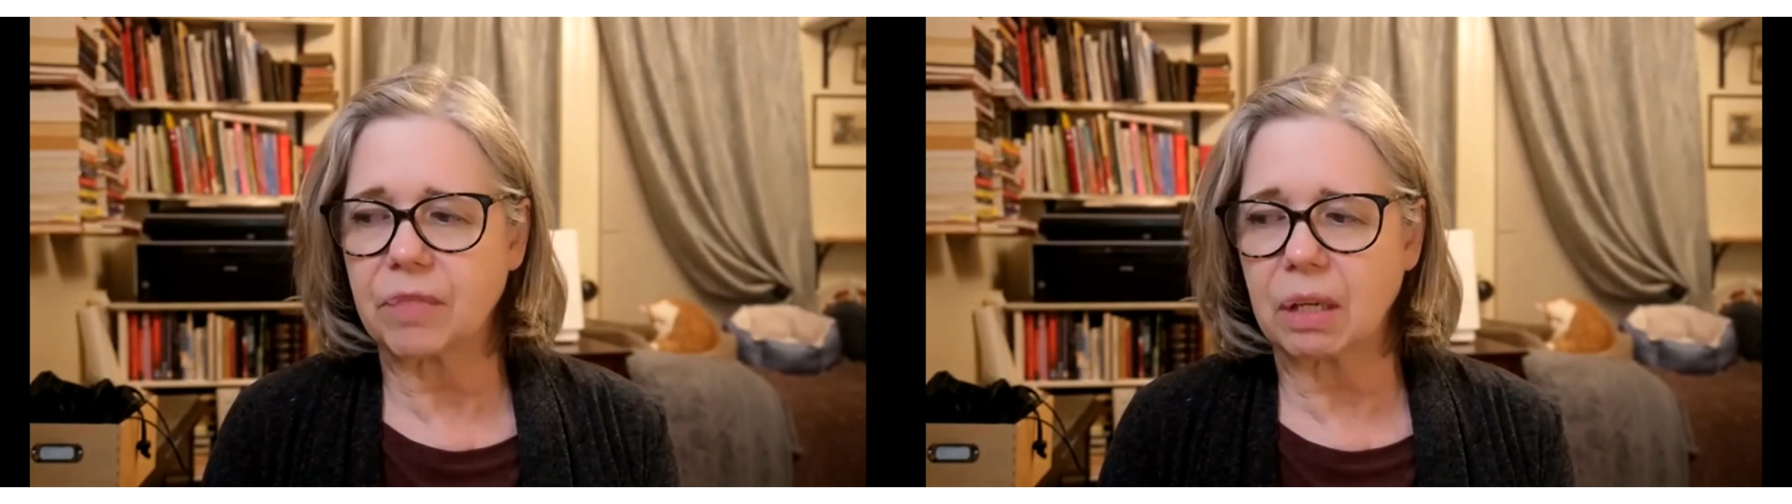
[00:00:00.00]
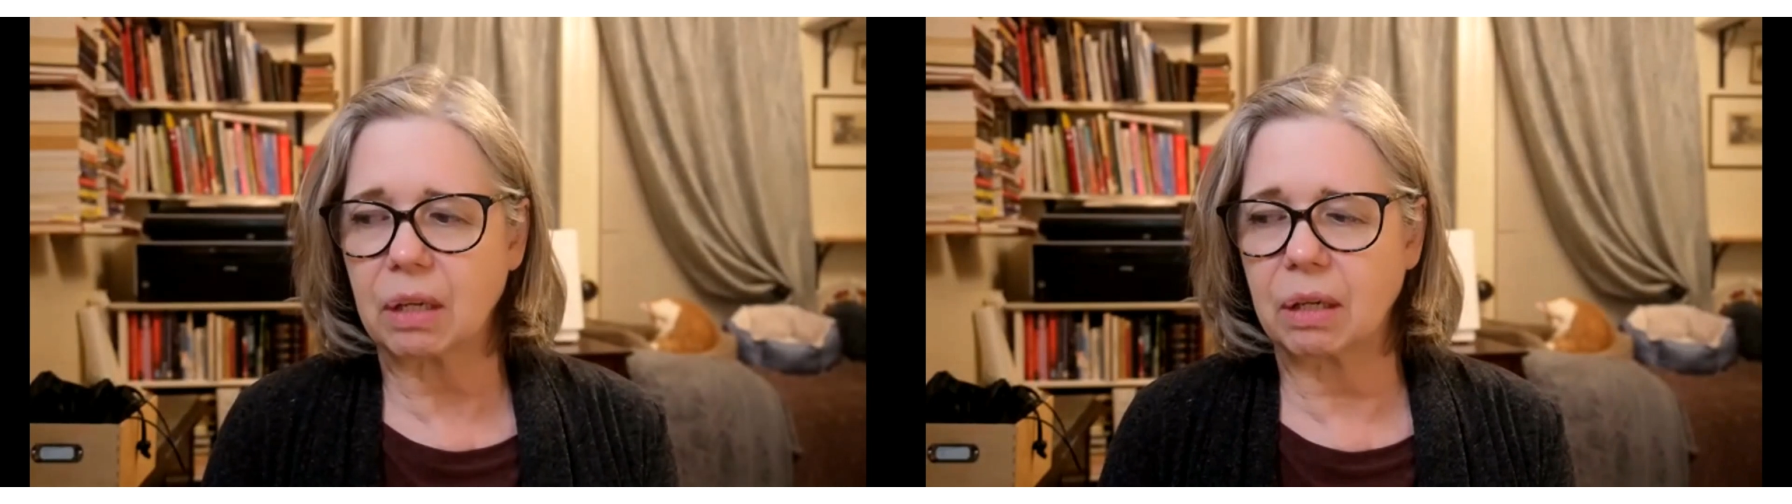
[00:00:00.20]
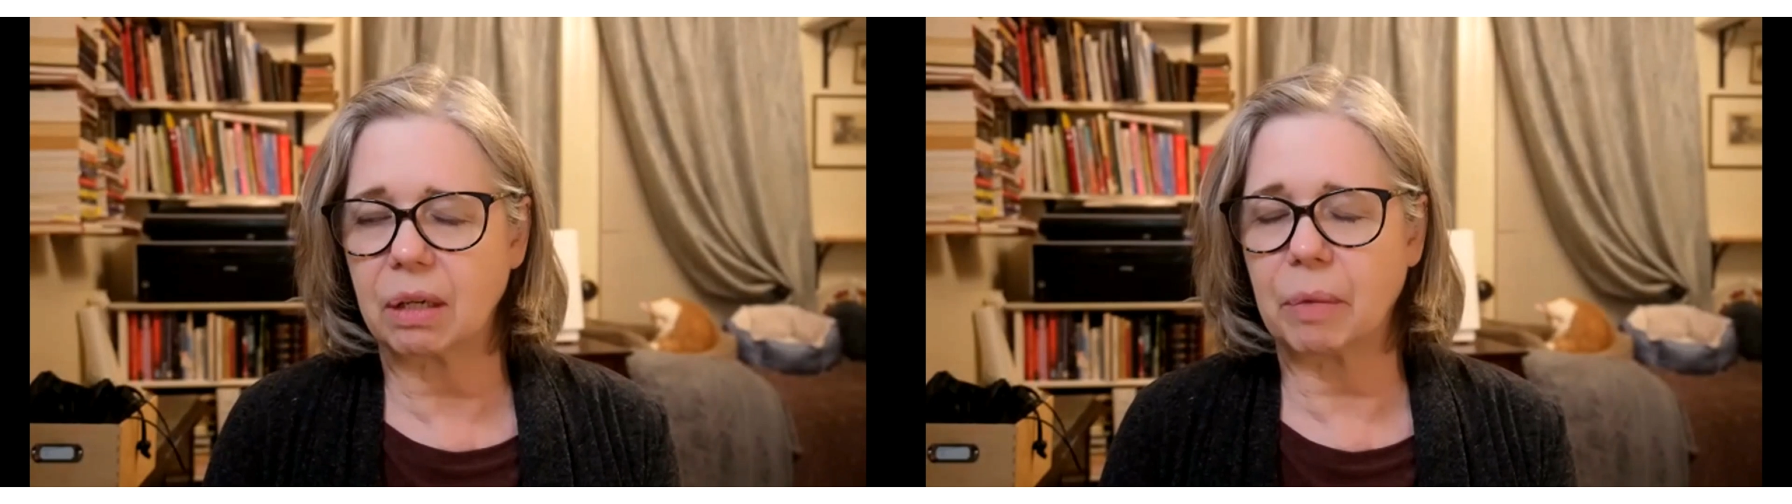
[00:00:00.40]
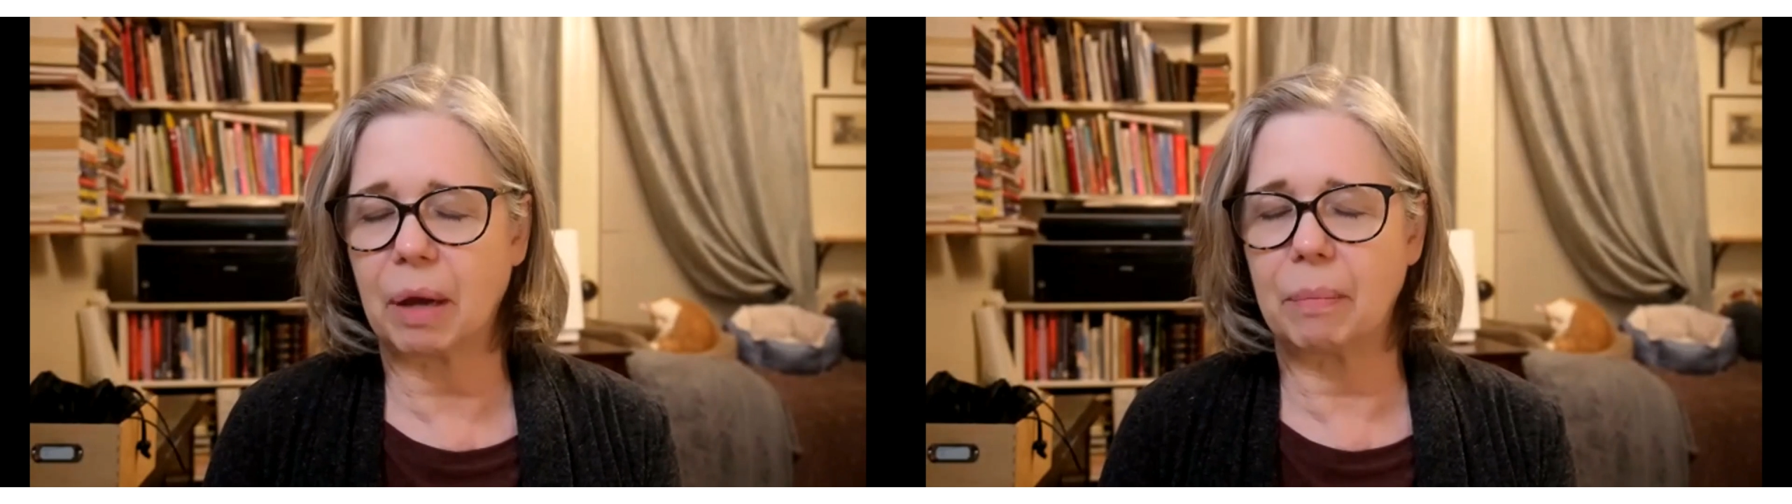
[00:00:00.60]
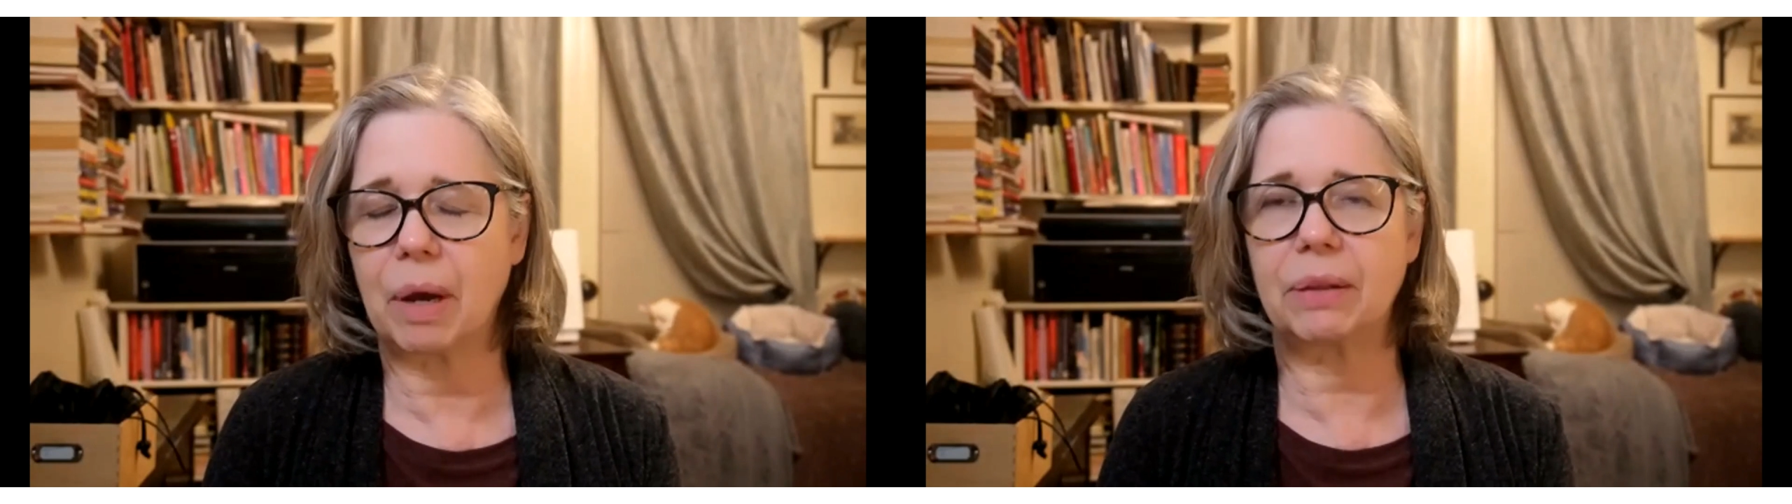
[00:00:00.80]
my
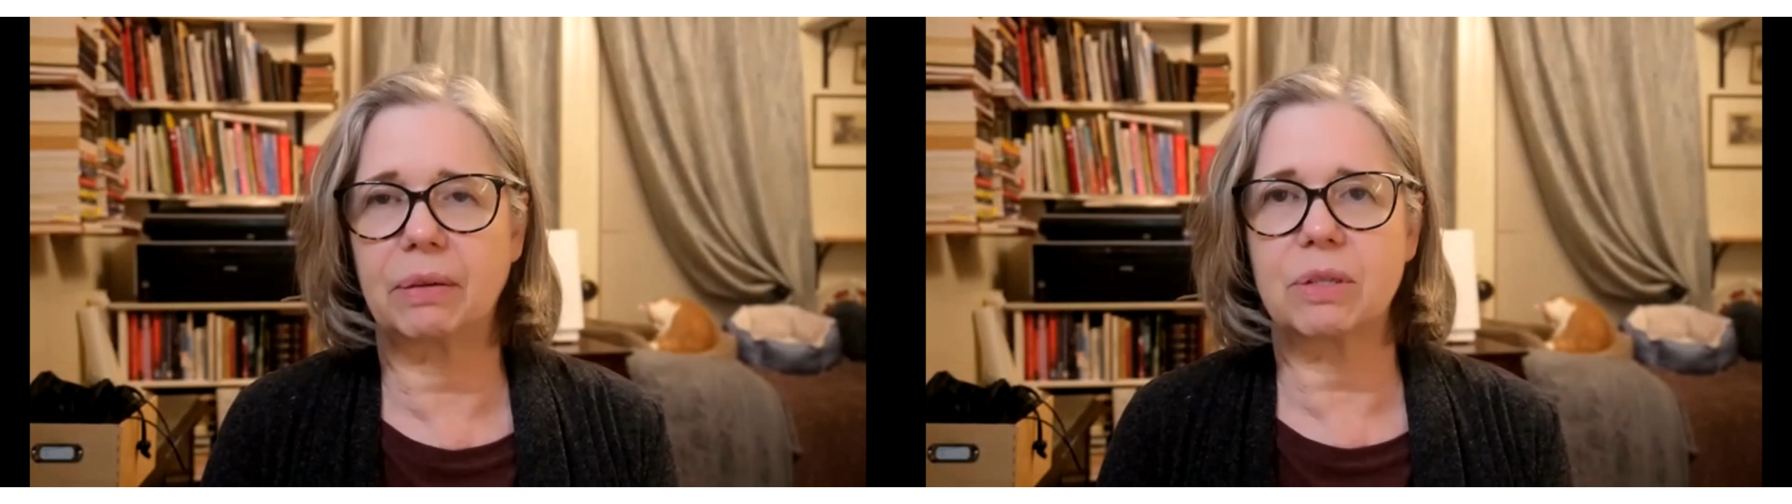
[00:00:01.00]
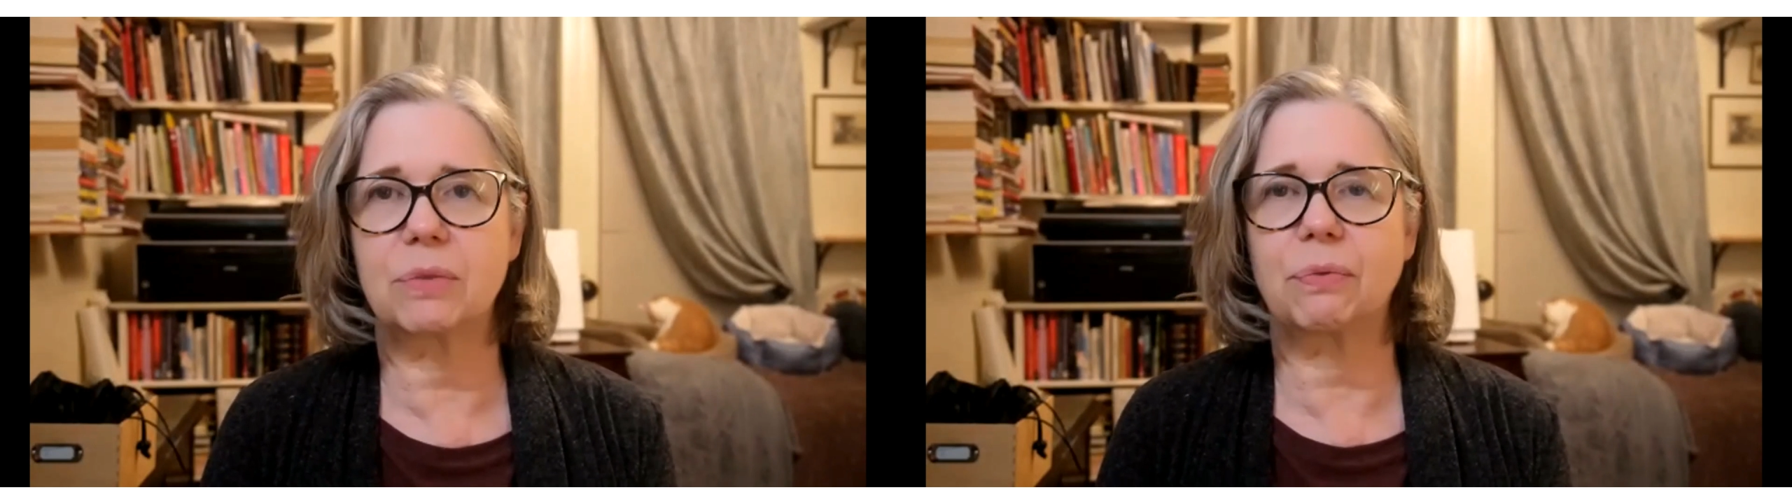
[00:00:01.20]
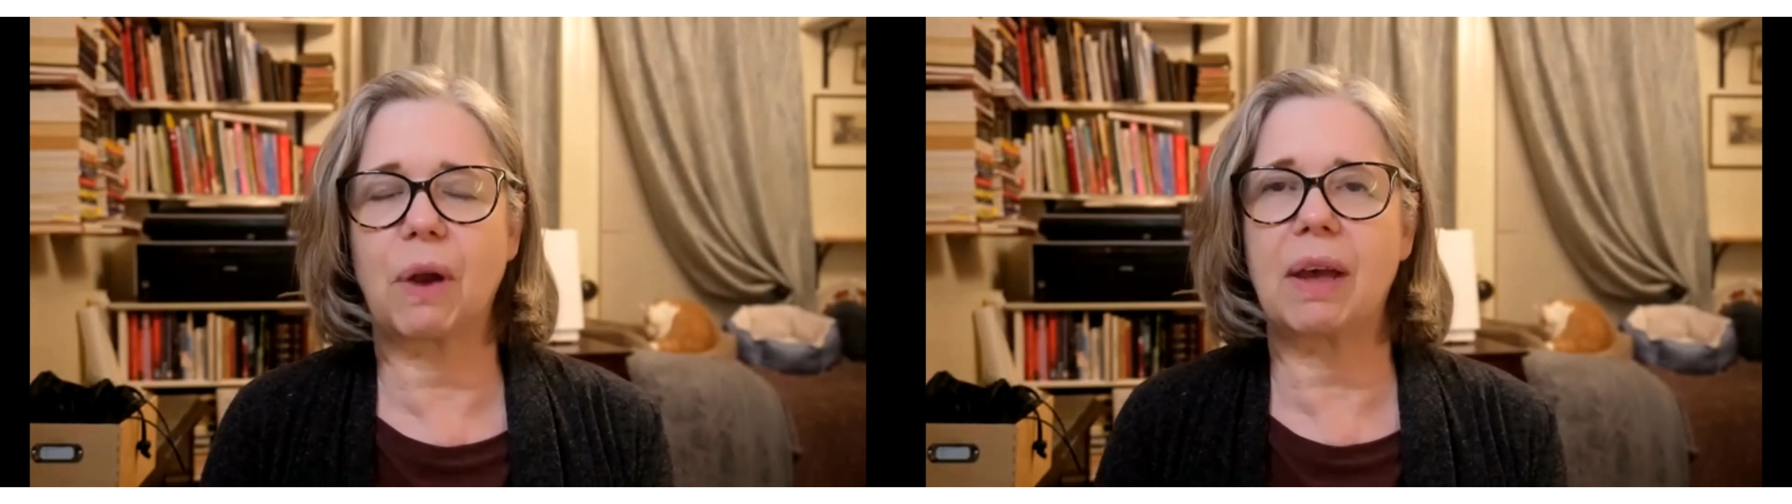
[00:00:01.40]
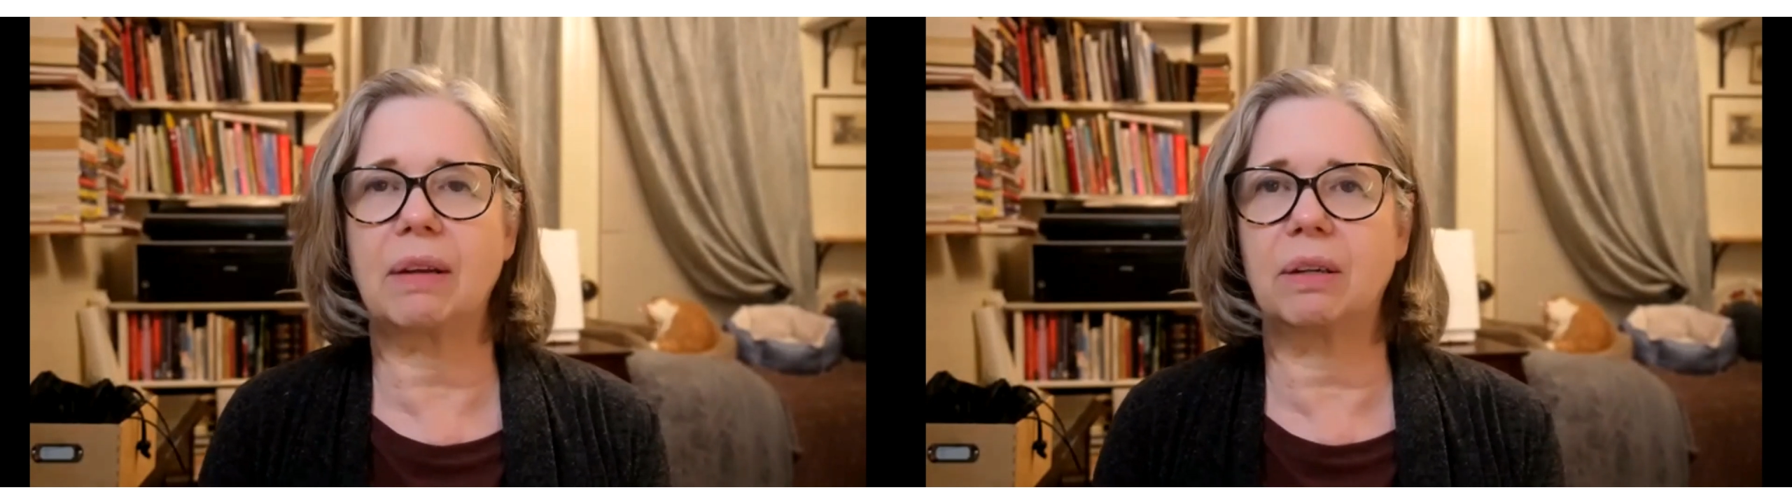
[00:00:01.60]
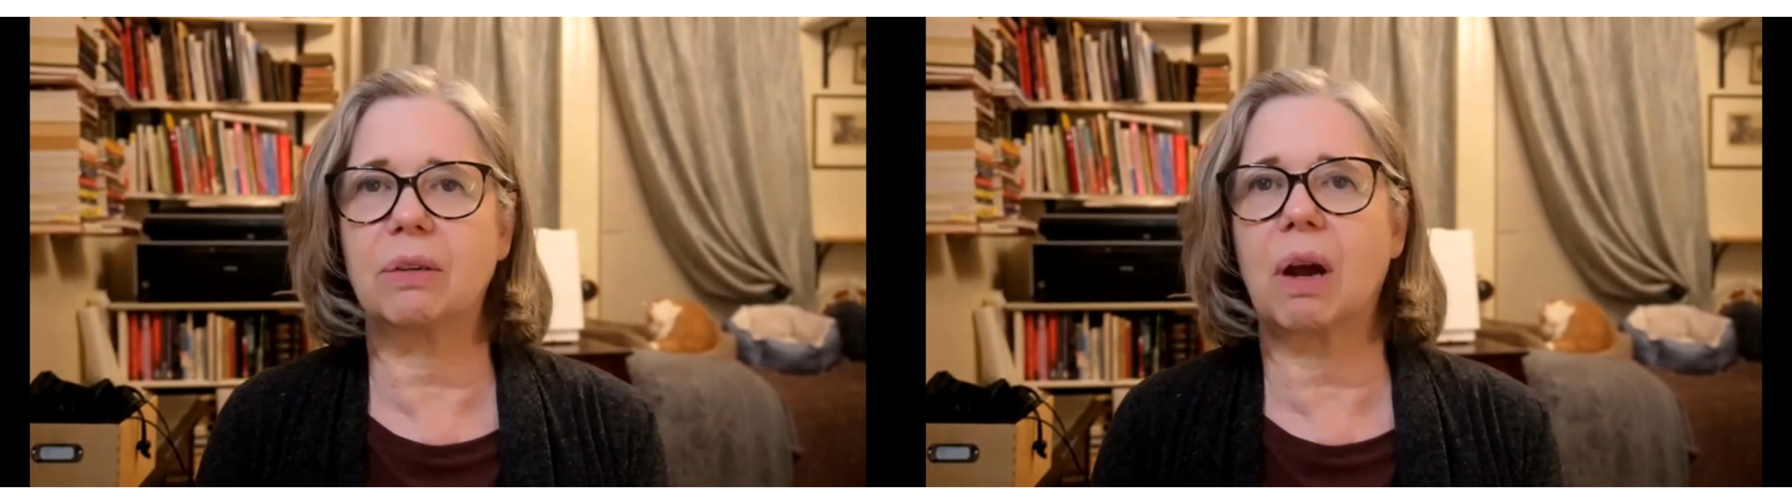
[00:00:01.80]
mother's
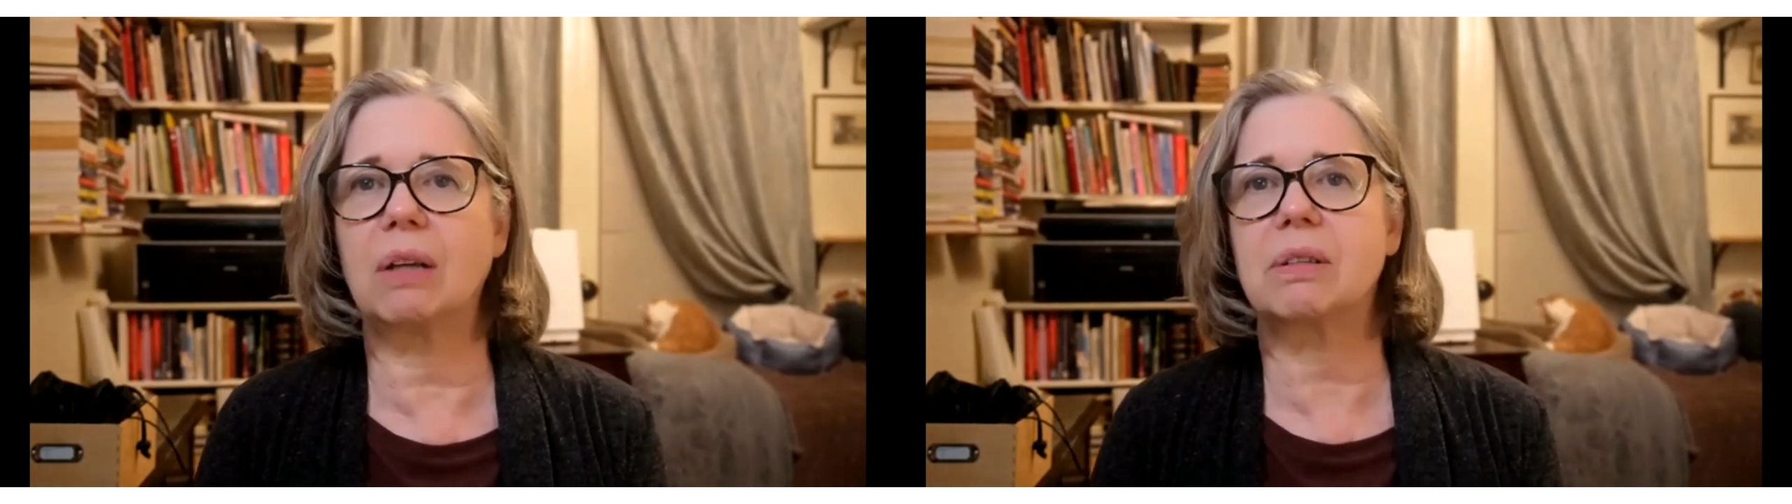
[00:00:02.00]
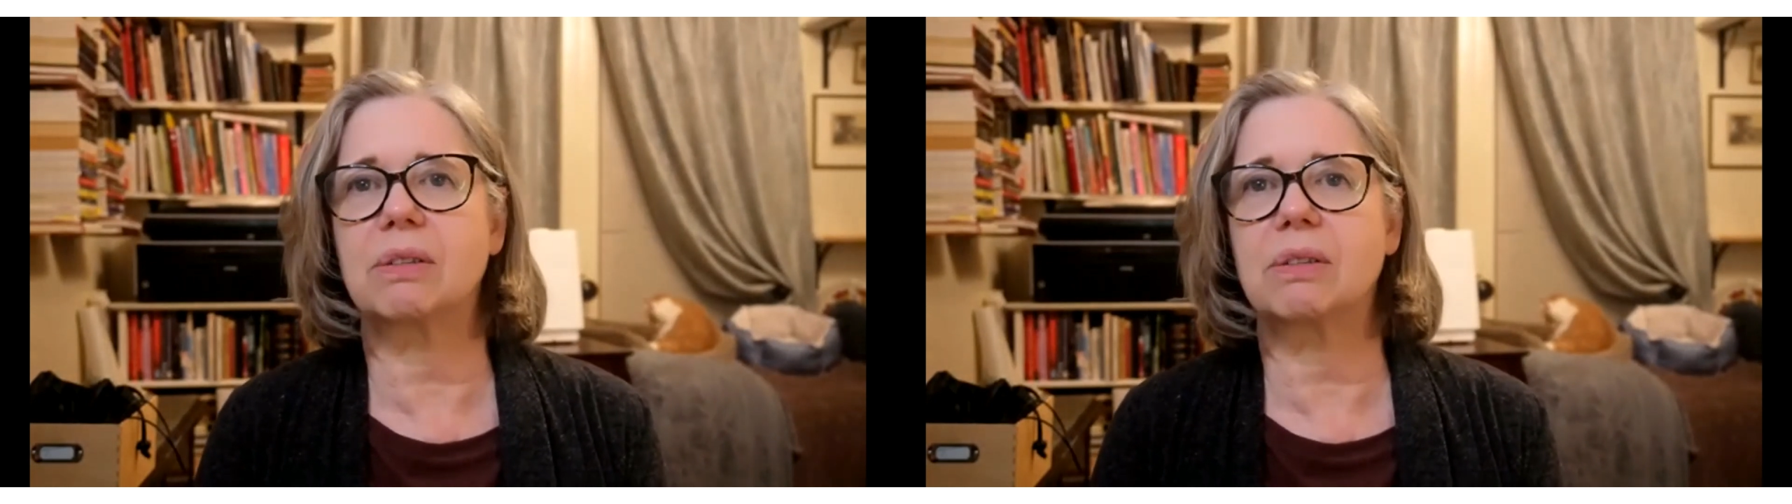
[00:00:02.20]
friend across